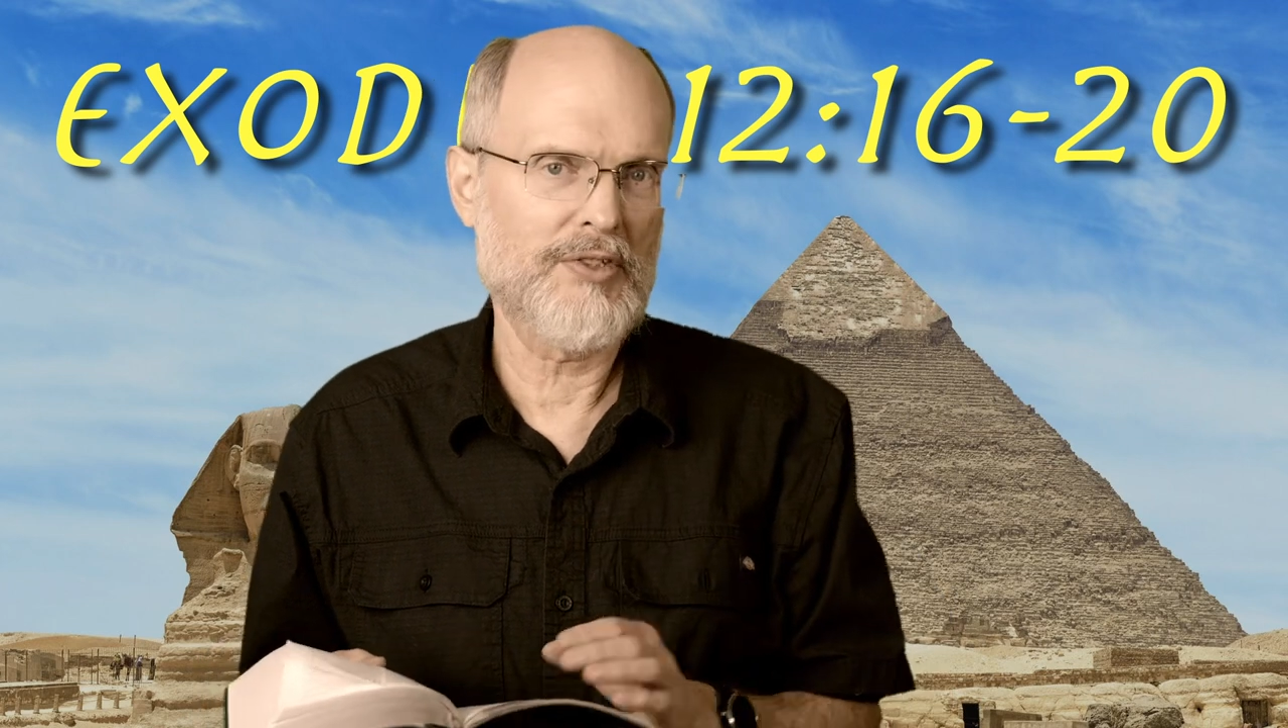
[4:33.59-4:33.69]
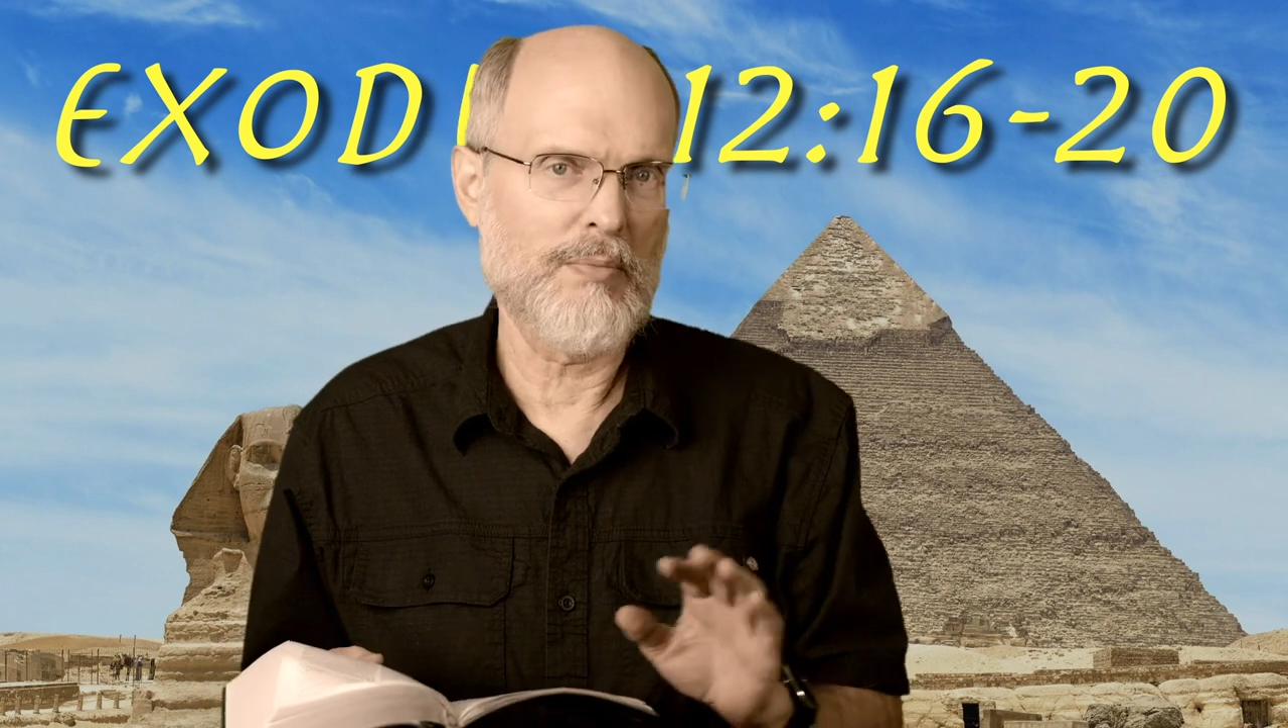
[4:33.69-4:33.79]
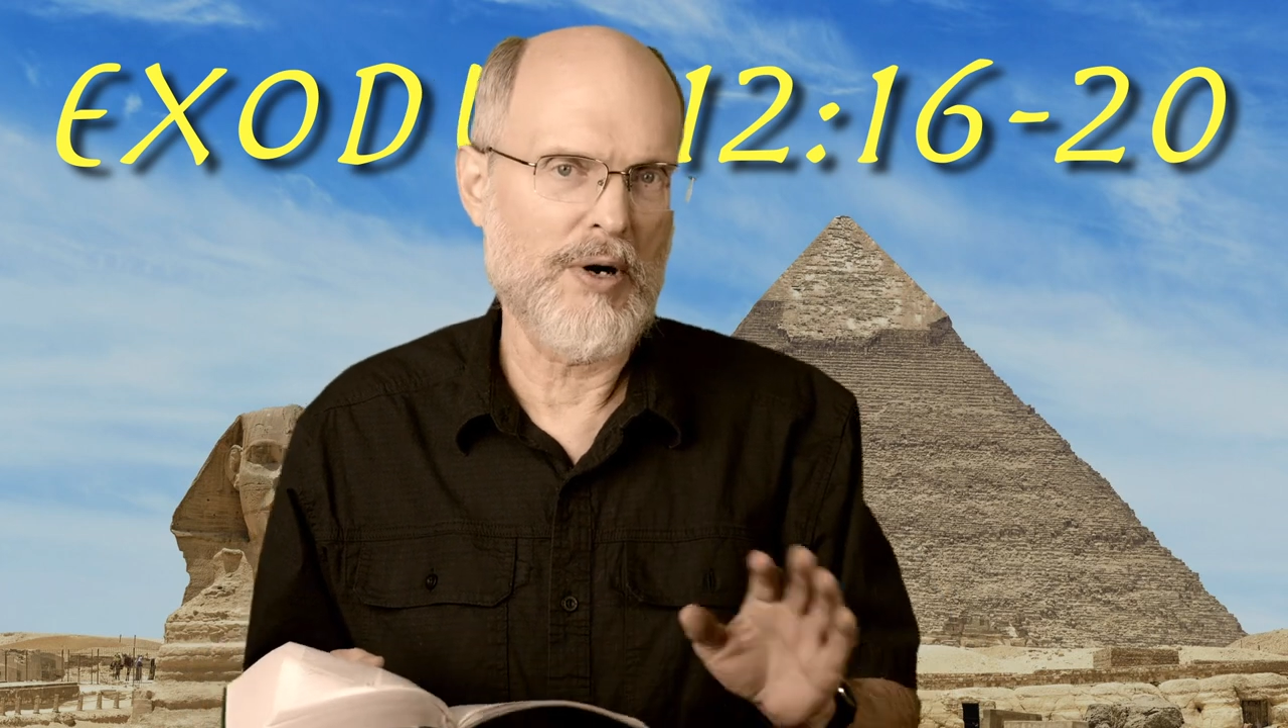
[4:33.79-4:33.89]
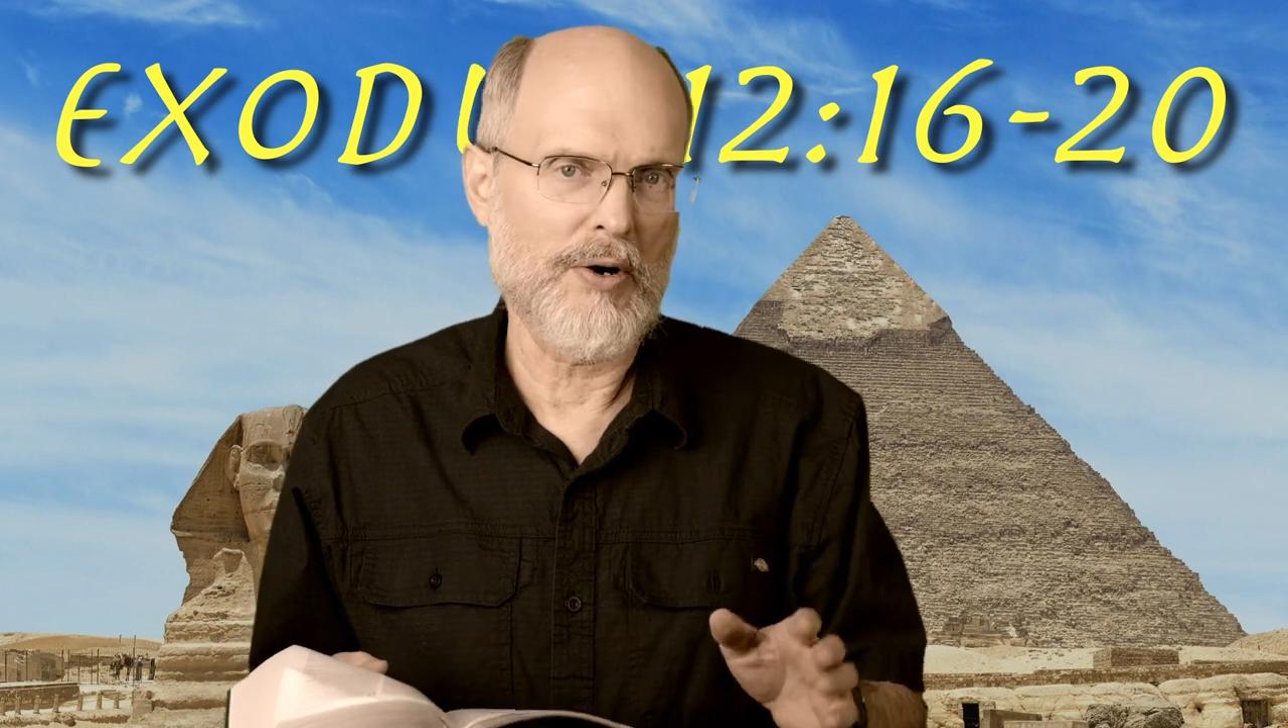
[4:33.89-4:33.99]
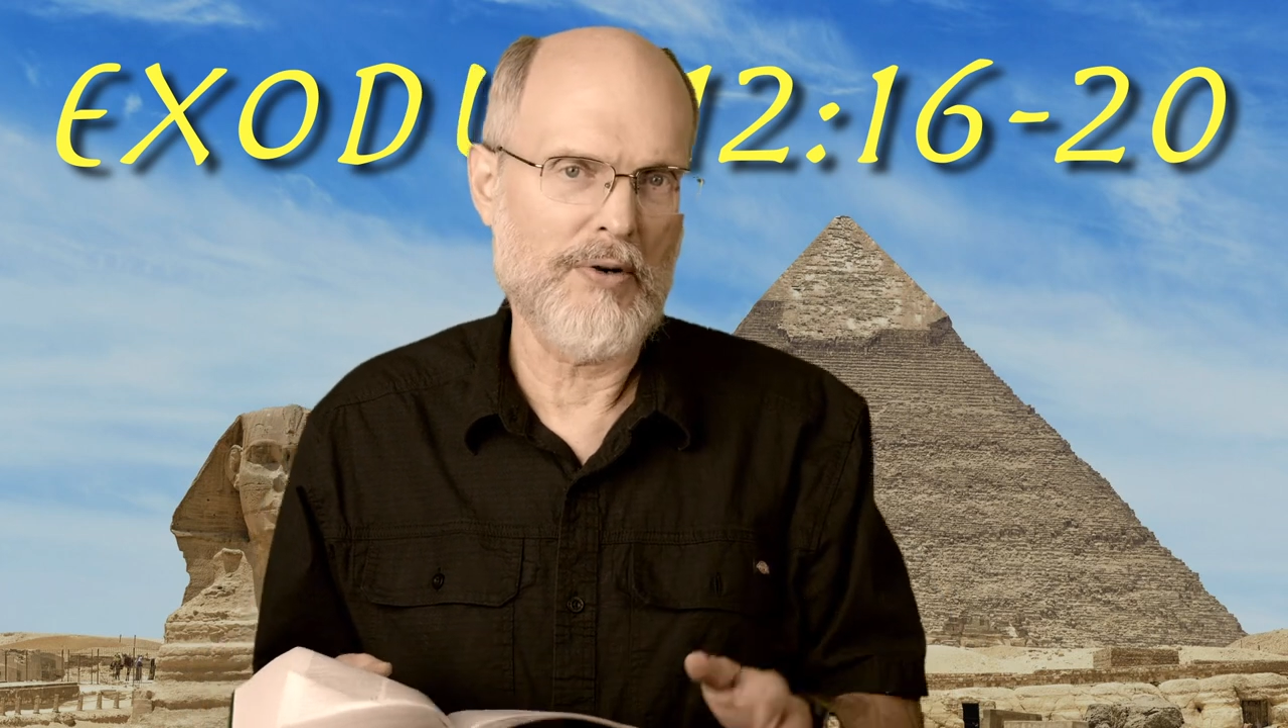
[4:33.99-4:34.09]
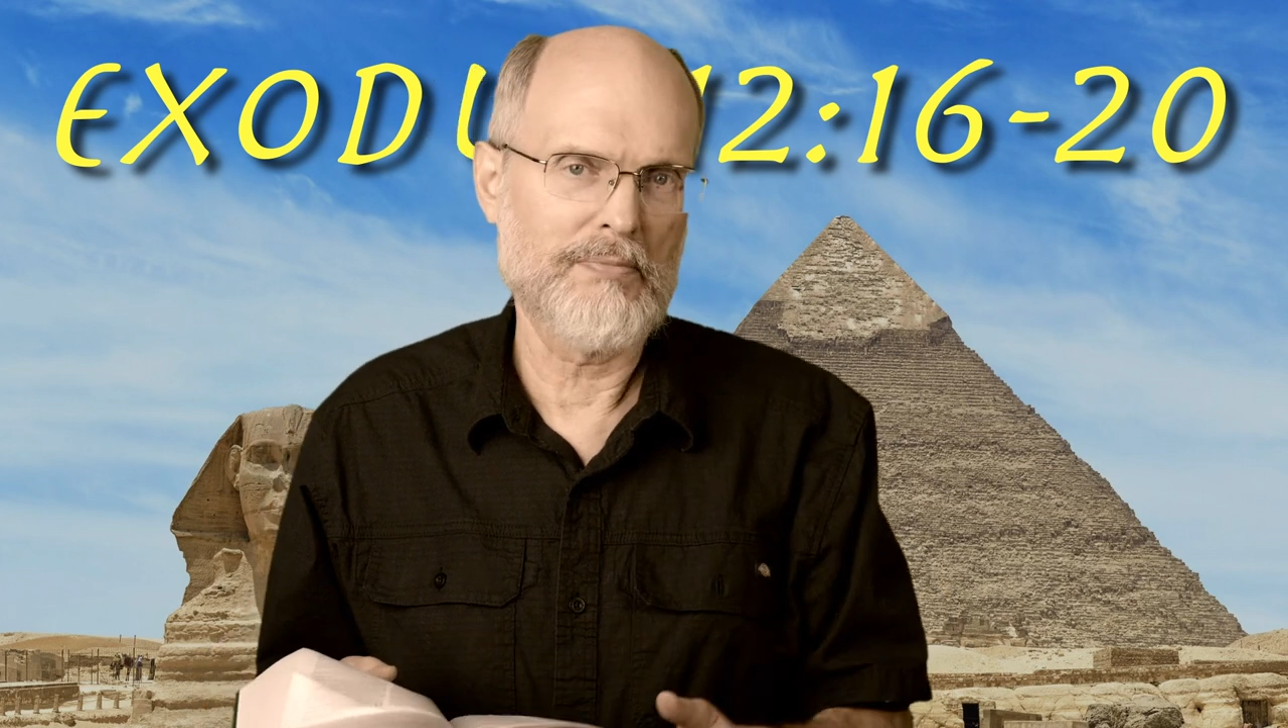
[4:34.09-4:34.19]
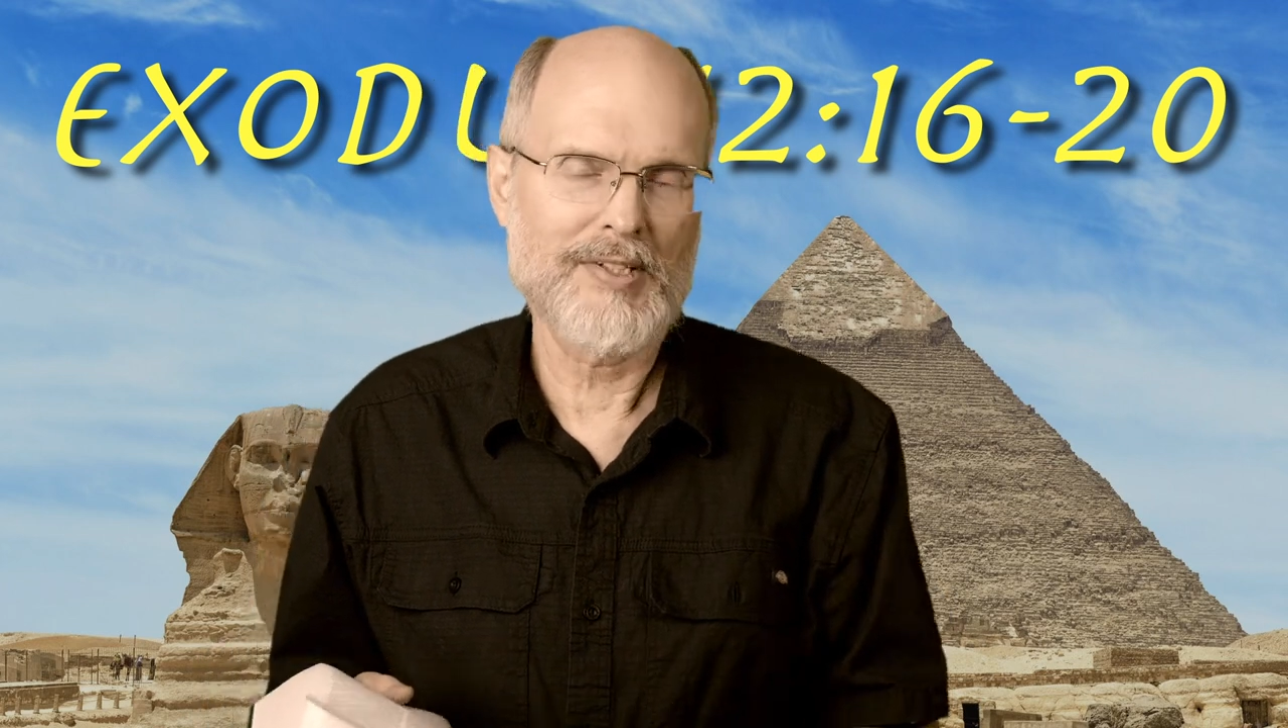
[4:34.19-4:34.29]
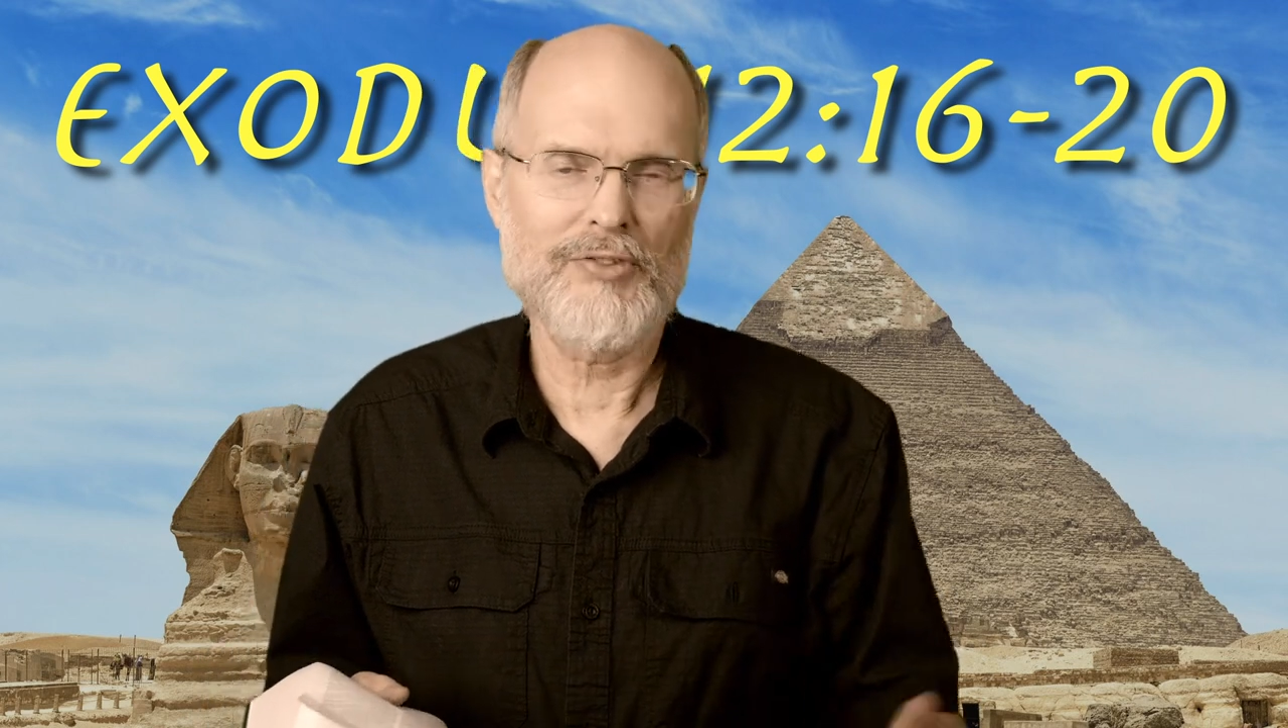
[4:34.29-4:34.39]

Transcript: tomorrow.